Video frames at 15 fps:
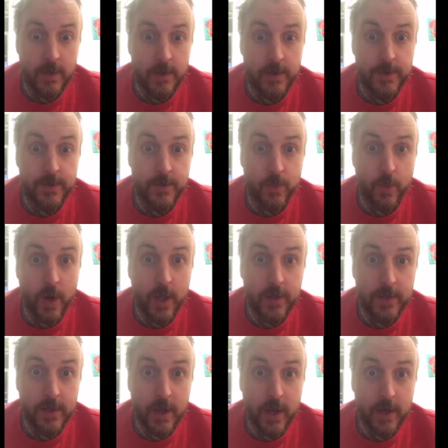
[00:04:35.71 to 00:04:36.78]
This is
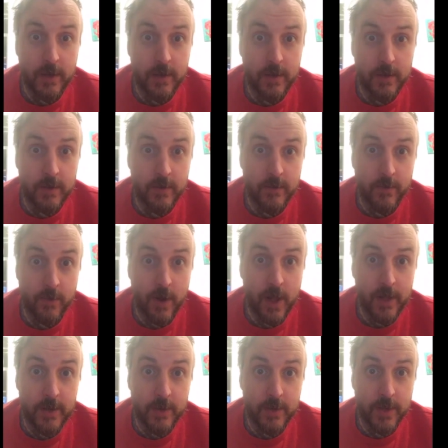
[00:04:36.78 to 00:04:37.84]
Wallace Cochran of
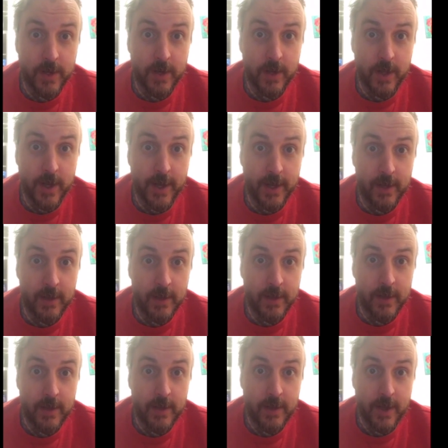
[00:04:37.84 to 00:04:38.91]
Raleigh, North Carolina.
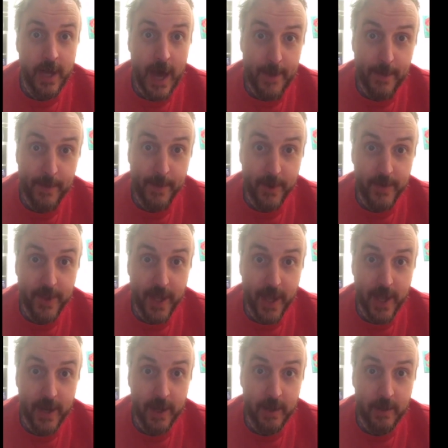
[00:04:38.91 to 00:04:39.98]
Happy birthday,
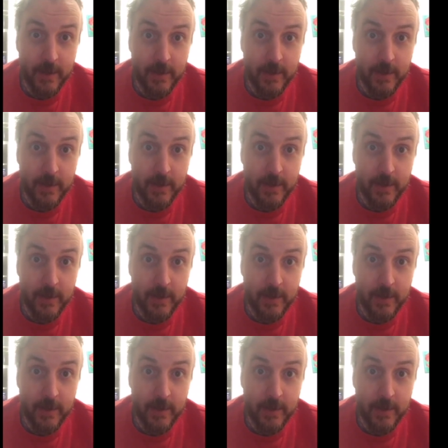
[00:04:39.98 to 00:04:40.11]
Hannah.